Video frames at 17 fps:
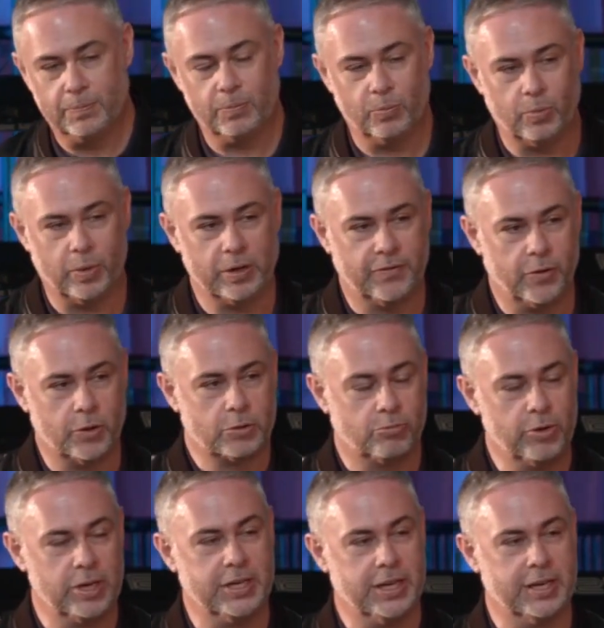when you first
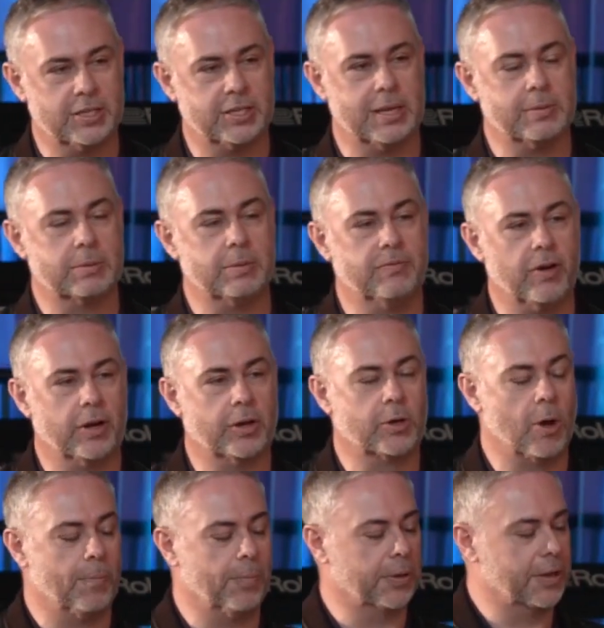read it, it seems to be very
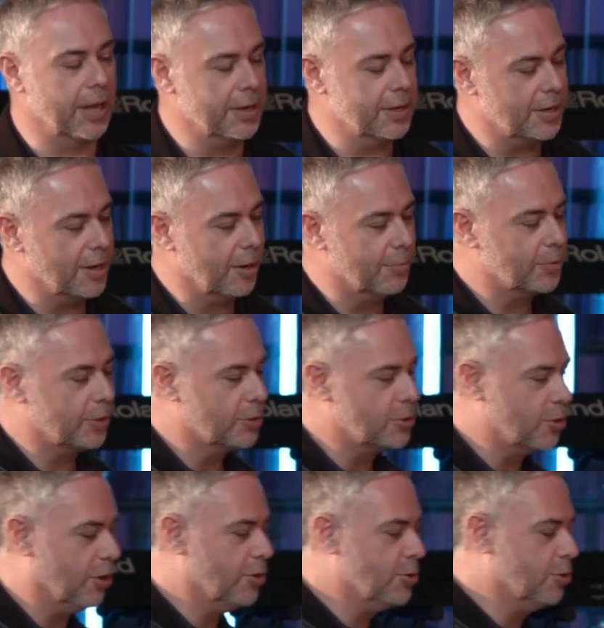complicated. And I'm going to
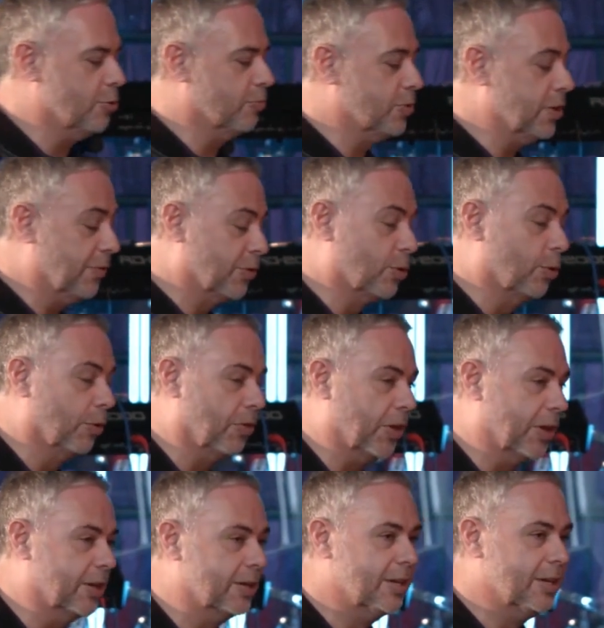try and do a difficult
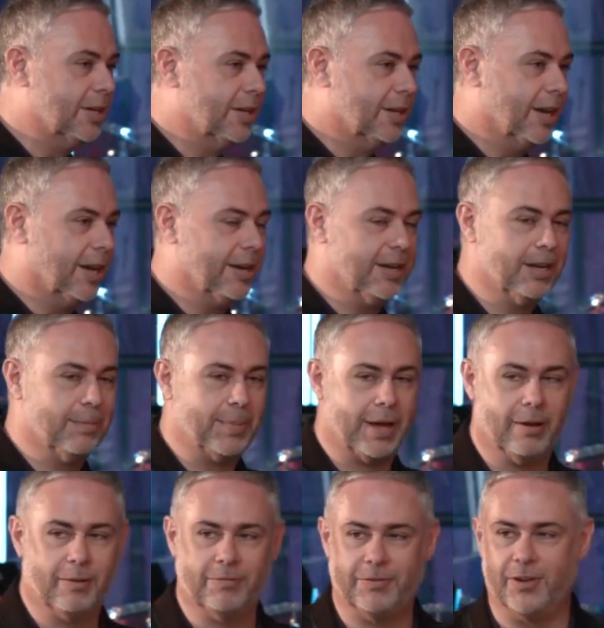thing, and in
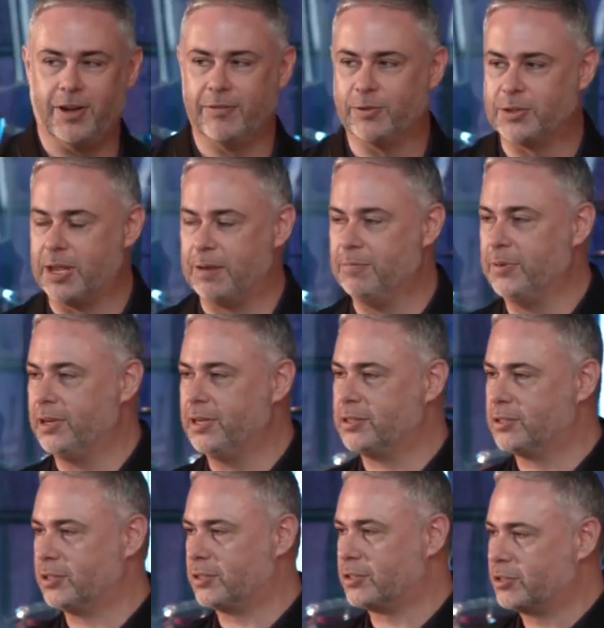about five or 10 minutes,
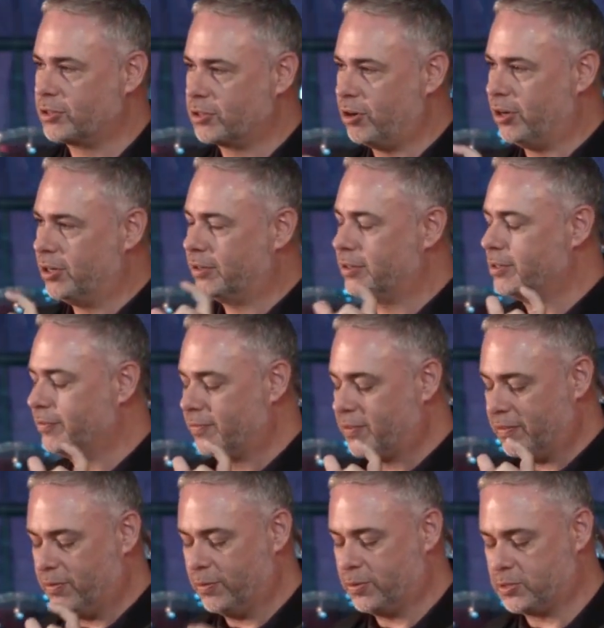just kind of
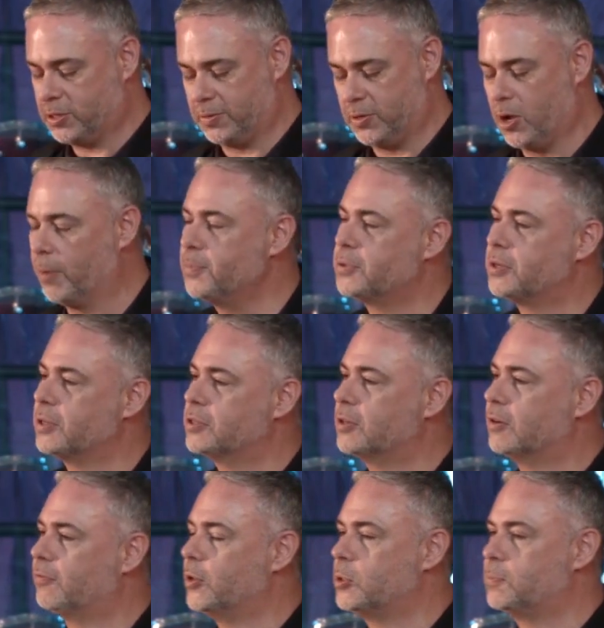give you a synopsis
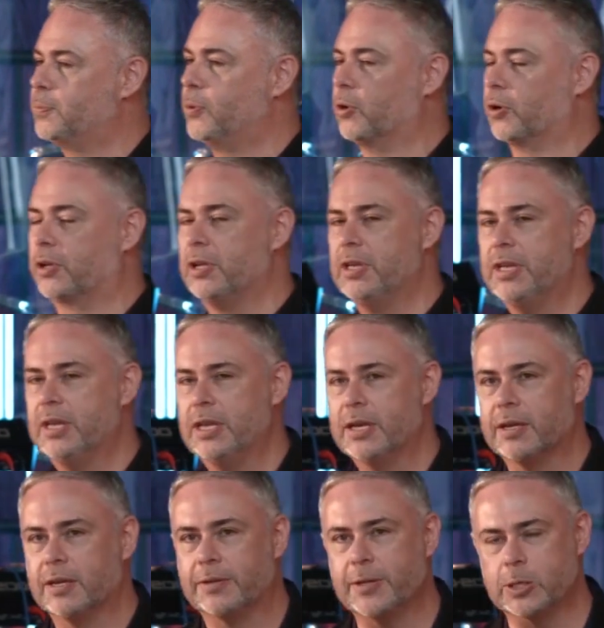of this book.
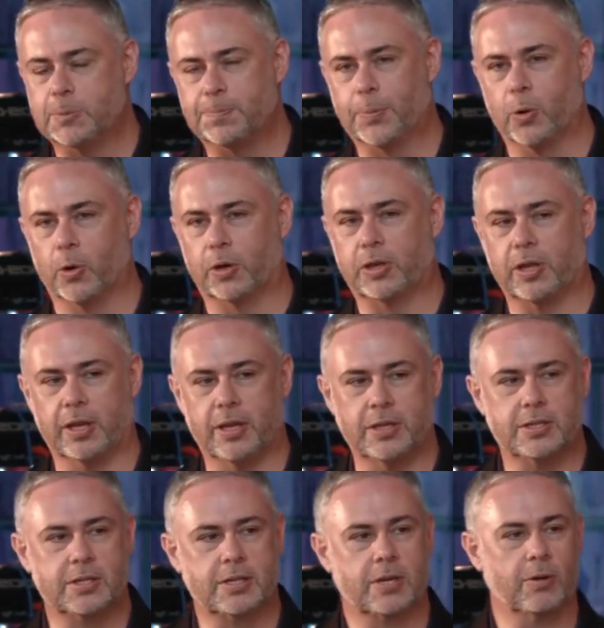This book
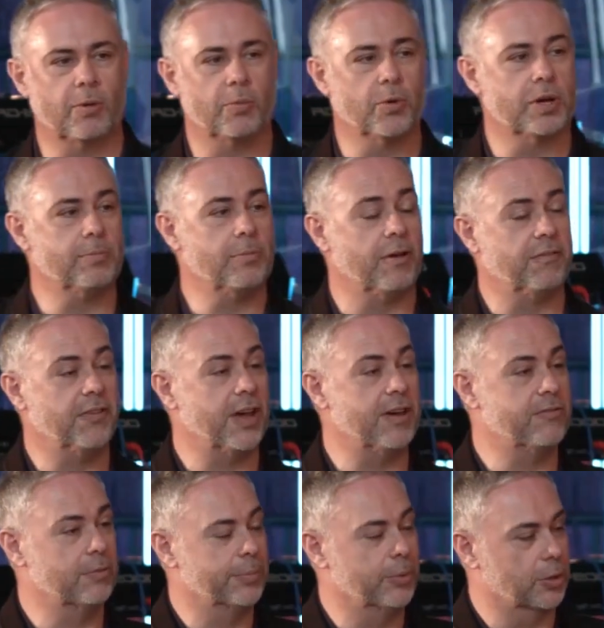is one of my
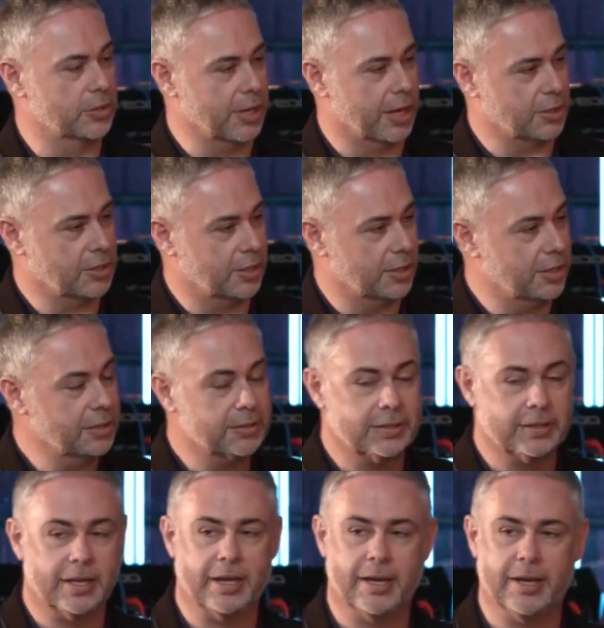favorite books, actually.
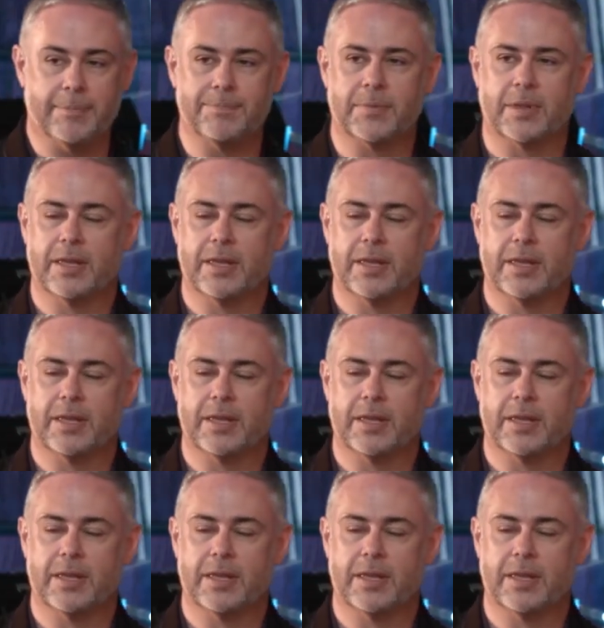Um,